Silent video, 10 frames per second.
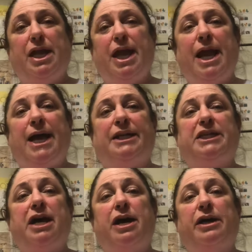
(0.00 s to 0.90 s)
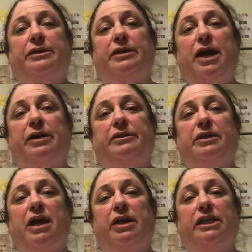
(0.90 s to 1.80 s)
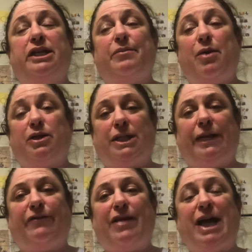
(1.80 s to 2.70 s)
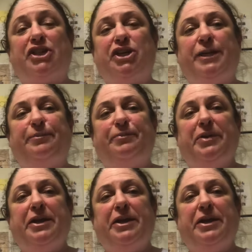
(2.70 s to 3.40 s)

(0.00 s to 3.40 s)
in a pulse-like fashion